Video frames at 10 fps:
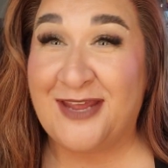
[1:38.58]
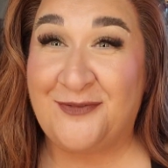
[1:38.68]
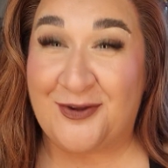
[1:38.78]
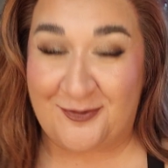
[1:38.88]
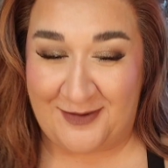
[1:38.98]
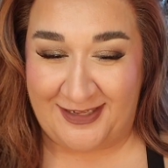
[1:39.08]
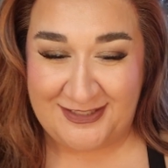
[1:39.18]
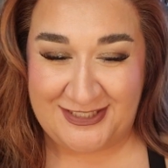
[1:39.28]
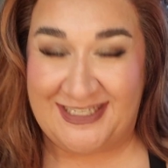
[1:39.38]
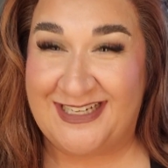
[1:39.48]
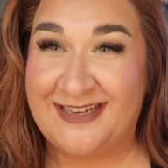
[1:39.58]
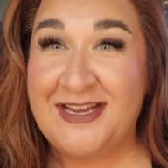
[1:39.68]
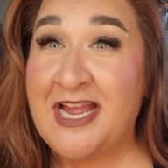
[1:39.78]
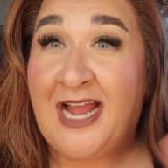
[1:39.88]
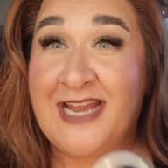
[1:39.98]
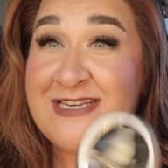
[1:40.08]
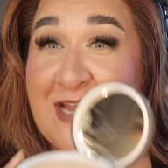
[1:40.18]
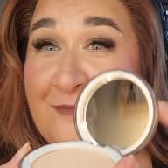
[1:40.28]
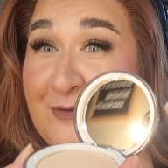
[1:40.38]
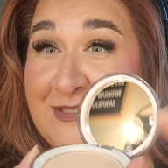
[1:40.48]
if you're watching, I
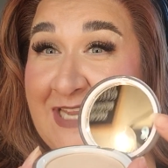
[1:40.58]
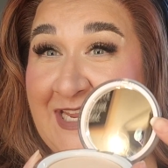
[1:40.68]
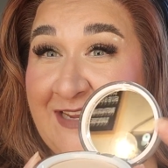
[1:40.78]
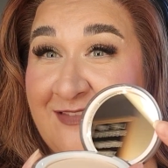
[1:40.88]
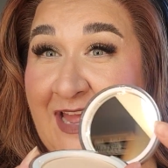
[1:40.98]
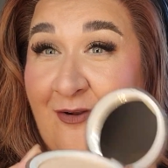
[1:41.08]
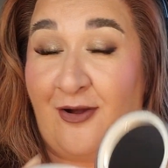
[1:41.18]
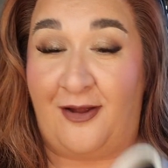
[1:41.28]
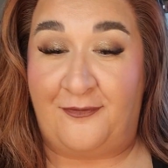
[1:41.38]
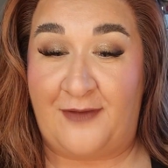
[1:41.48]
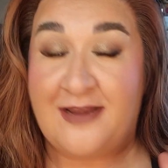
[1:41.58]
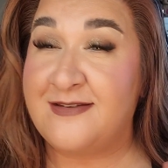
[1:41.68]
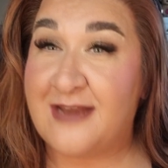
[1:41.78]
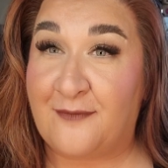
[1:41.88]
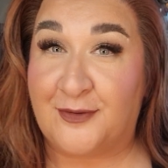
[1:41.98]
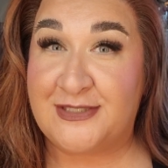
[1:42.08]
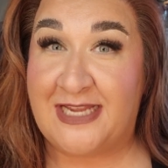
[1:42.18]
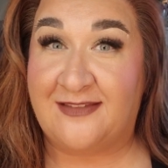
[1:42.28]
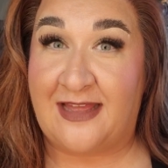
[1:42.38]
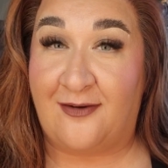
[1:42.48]
never take that off. I never
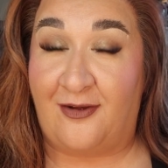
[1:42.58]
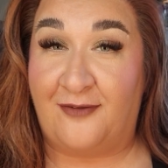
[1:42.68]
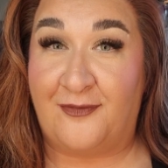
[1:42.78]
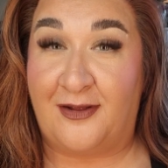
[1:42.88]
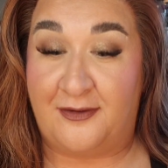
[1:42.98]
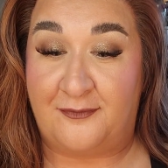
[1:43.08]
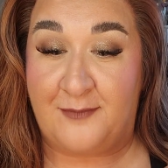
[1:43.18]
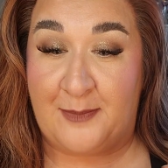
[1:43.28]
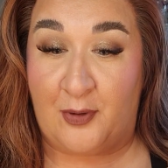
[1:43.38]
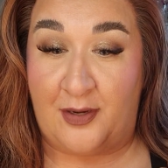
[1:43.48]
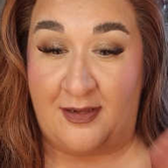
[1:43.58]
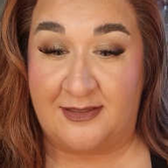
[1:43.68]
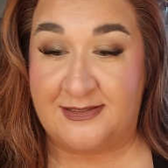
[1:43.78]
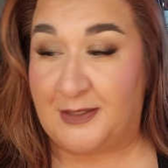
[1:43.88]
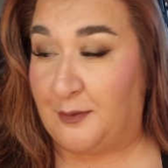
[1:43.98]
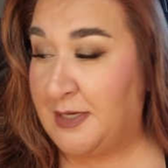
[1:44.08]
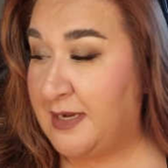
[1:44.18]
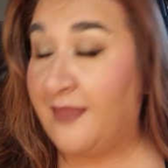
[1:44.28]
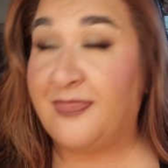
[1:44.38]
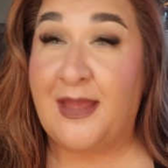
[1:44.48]
take that off of my products. So
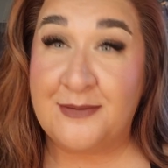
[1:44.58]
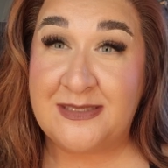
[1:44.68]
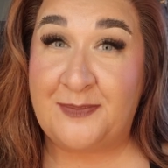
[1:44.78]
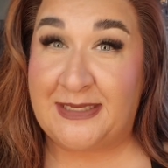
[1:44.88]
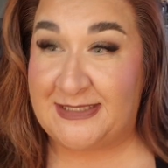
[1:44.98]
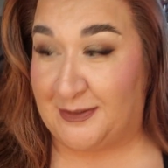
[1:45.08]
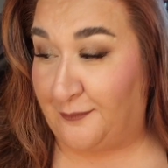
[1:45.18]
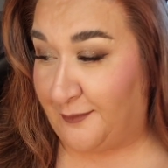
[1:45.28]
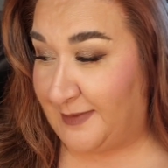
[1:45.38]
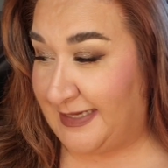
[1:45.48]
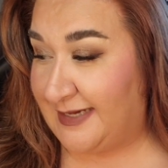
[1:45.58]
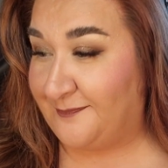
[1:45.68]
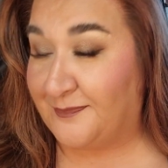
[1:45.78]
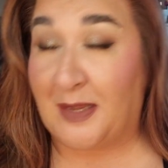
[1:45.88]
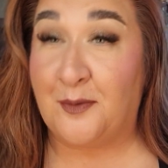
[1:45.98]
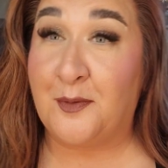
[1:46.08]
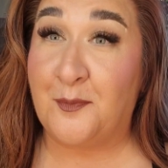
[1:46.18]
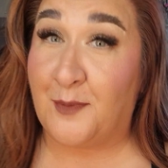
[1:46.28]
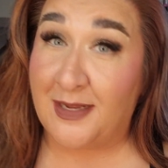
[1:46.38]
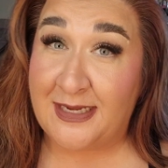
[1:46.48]
that was a big deal for me. I don't know
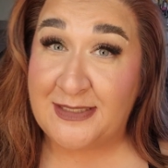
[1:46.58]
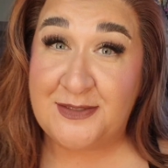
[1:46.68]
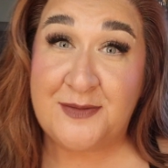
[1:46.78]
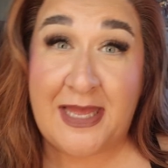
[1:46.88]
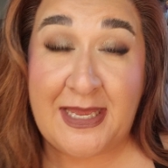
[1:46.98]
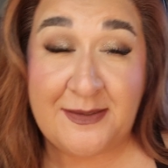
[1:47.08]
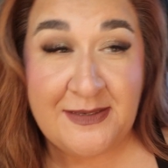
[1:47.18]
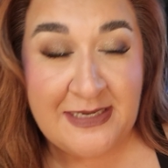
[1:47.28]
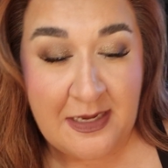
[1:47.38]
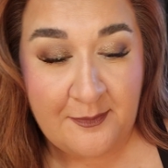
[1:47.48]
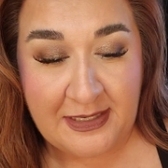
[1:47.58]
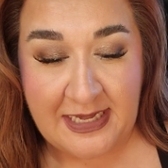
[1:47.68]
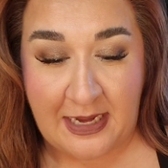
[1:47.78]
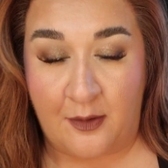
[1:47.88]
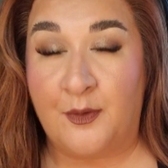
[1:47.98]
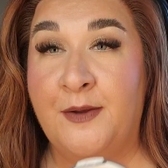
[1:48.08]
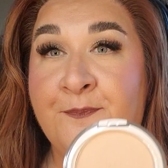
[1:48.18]
why I do that. But anyhow,